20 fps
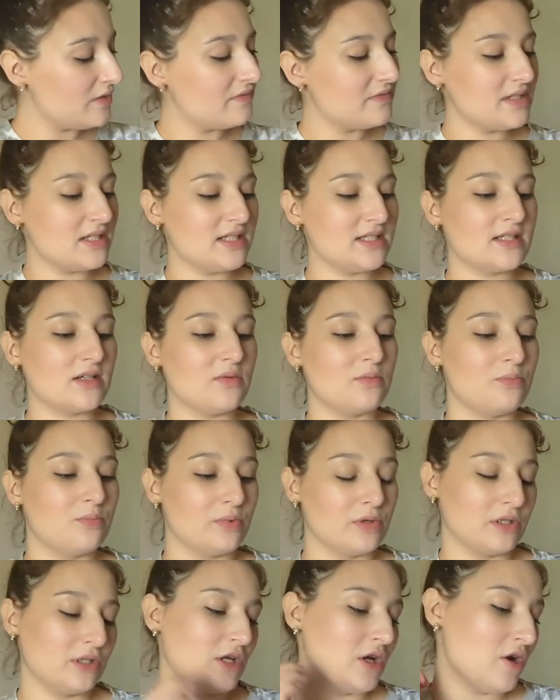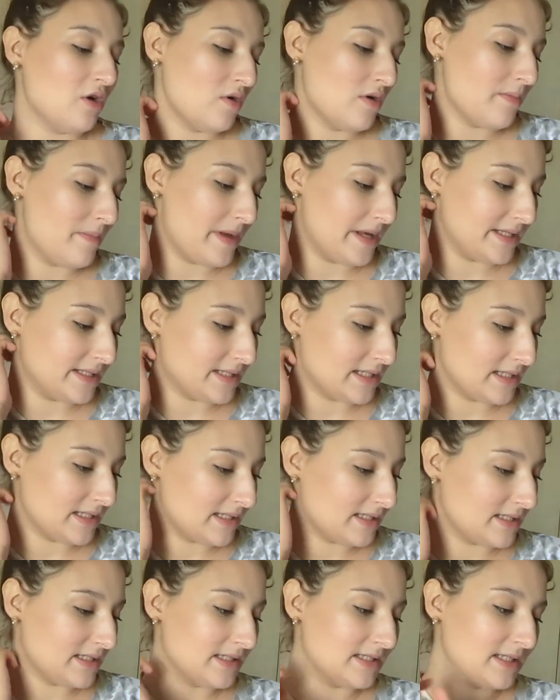of these Brillo
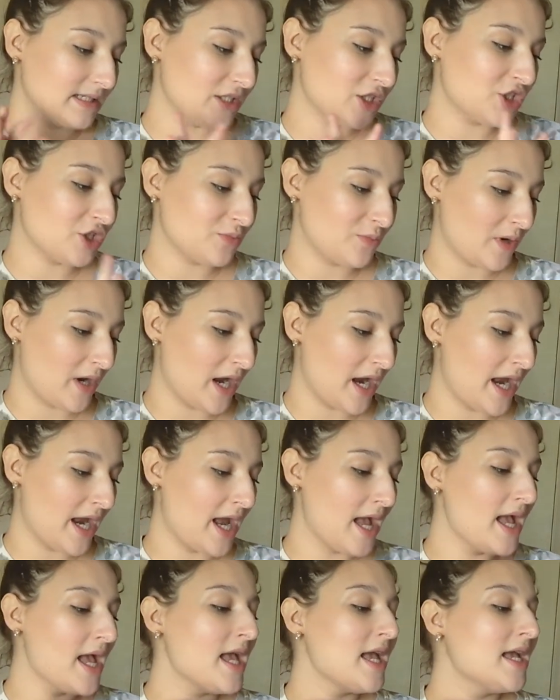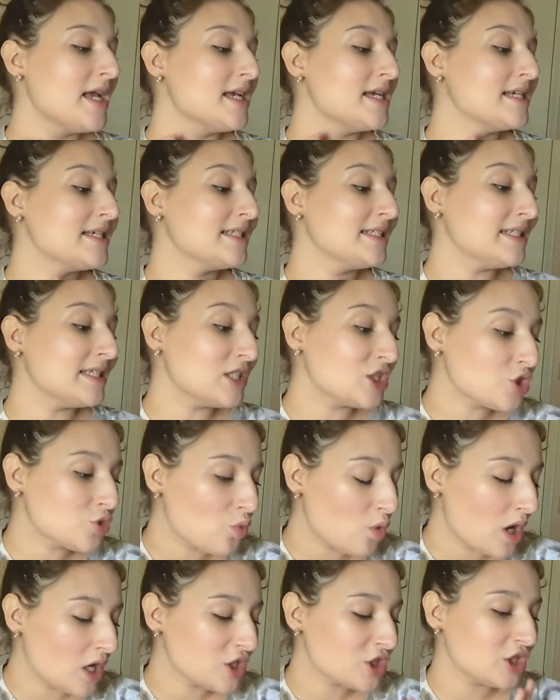Basics dish spray
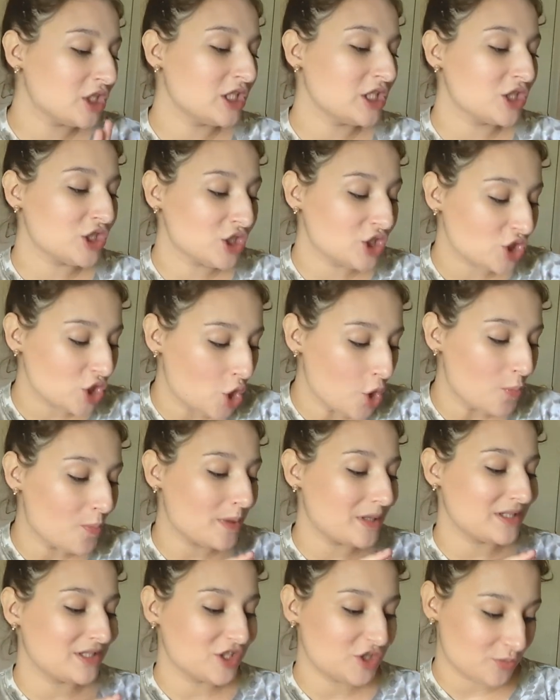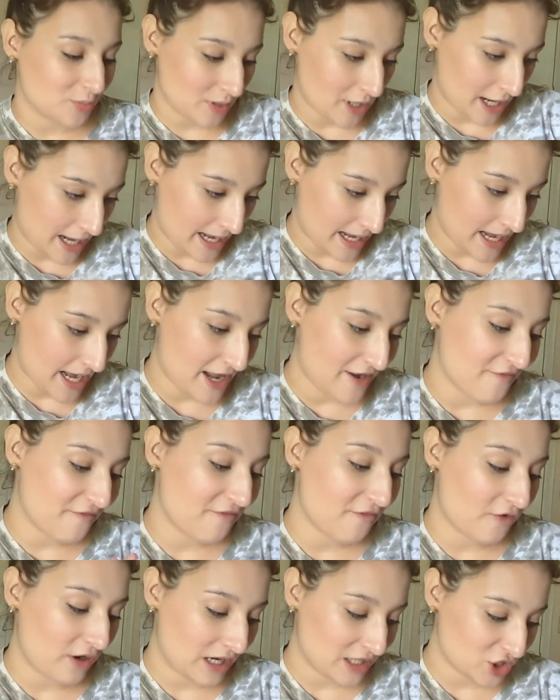dishwashing soap spray in
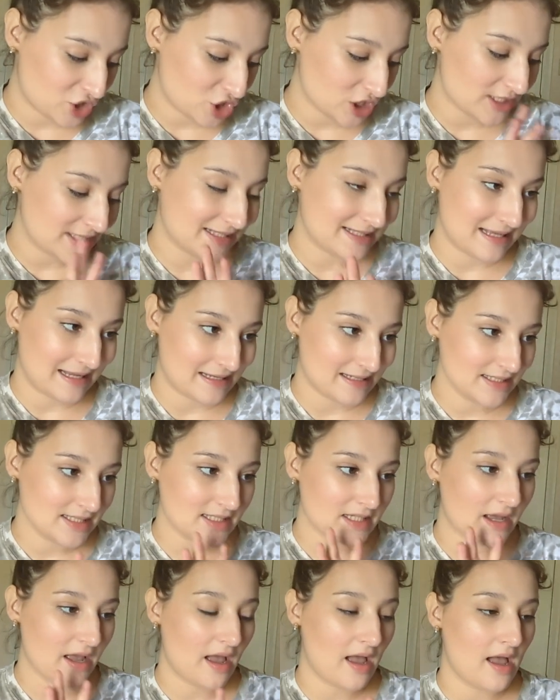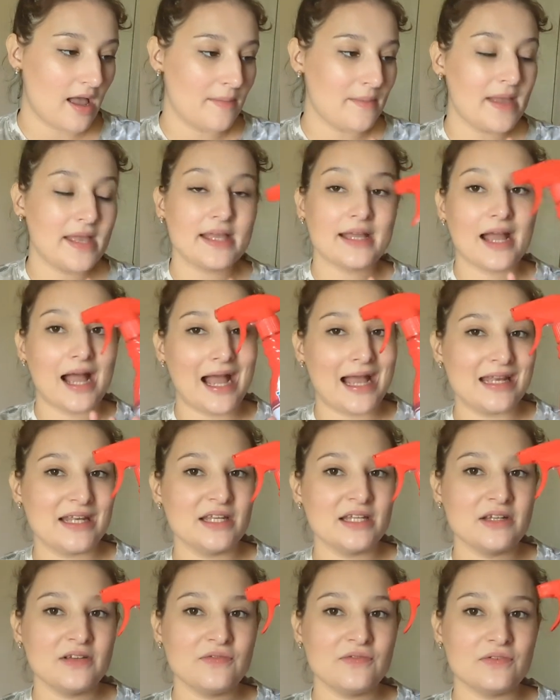fresh scent um it kind
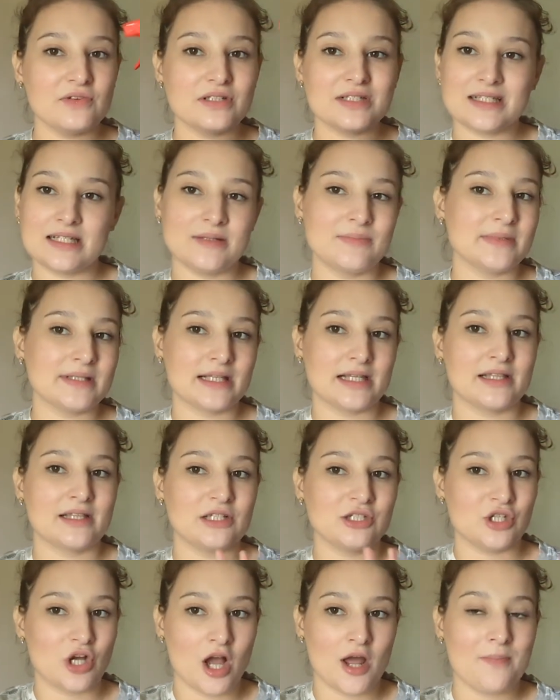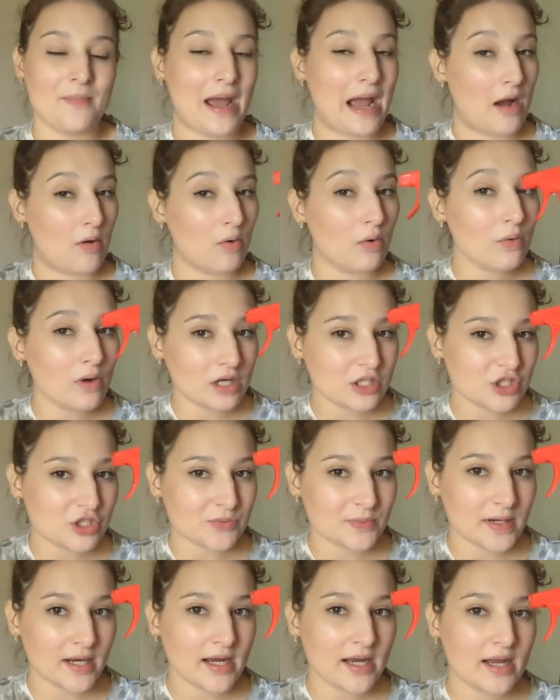of seems like the dawn power wash
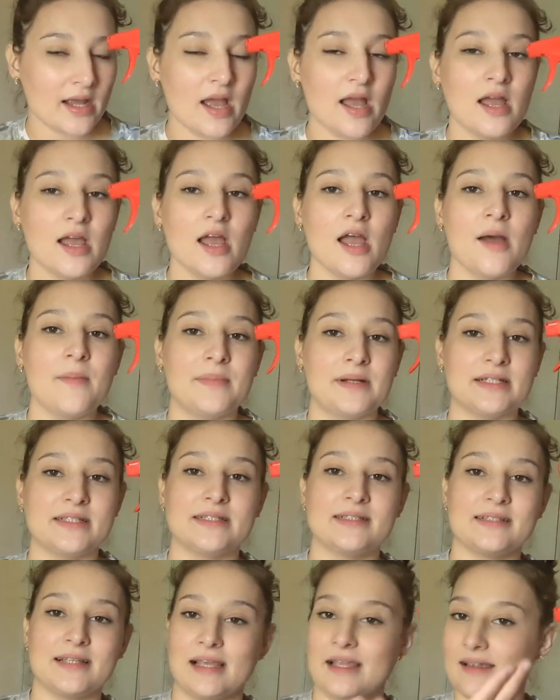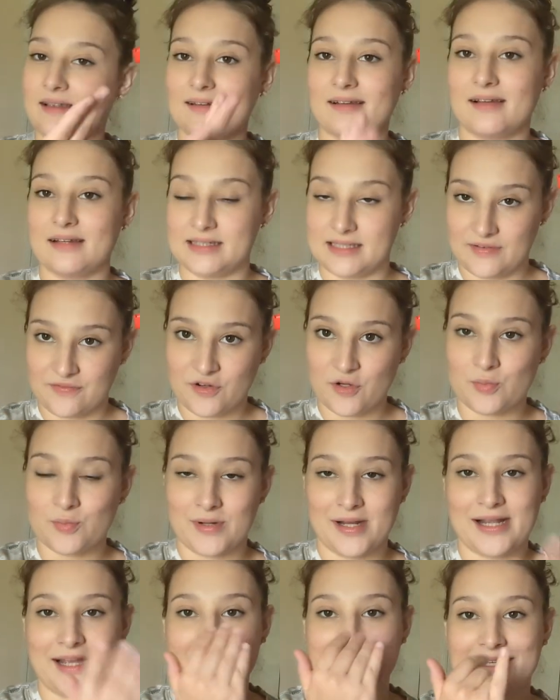spray but it's like a different
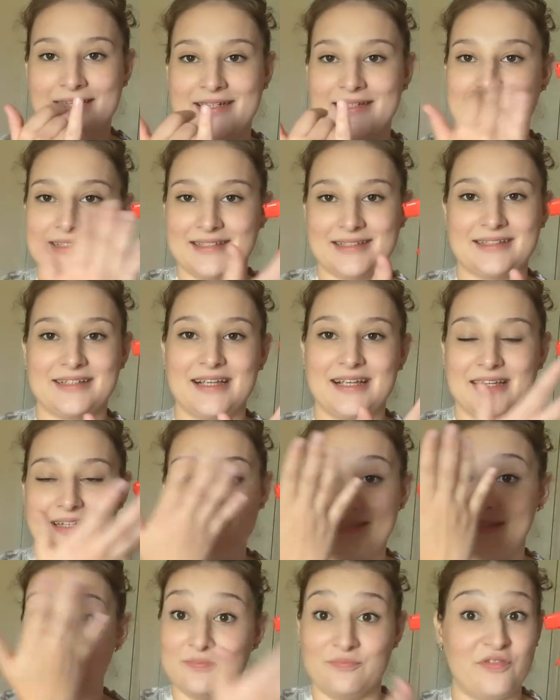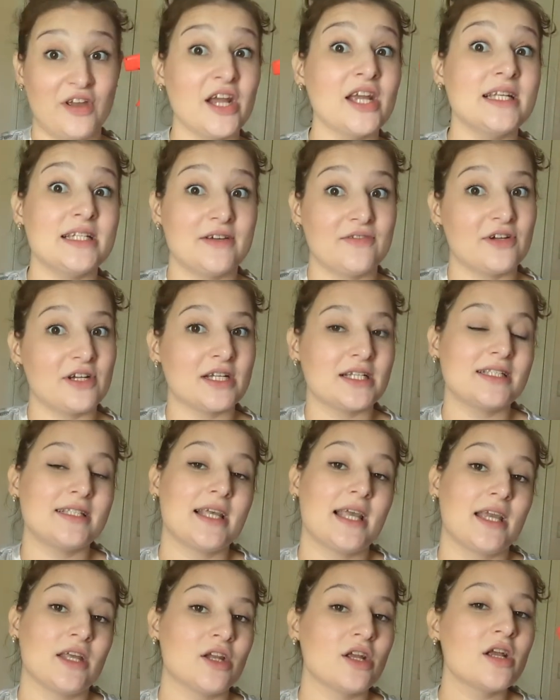brand and it's in a very different
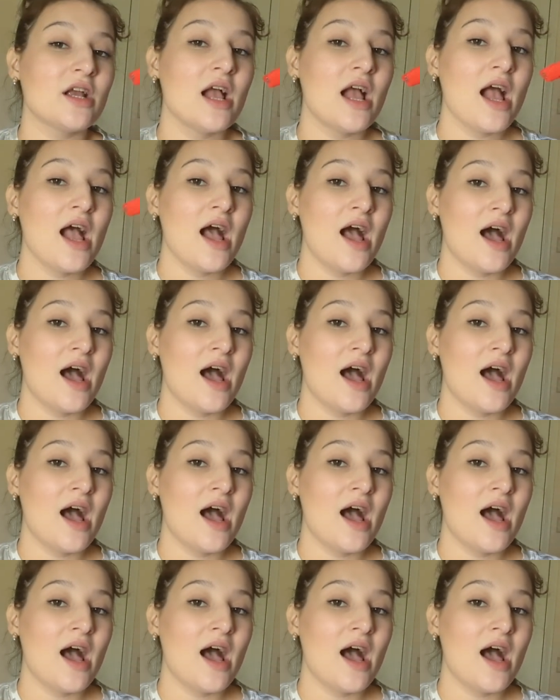container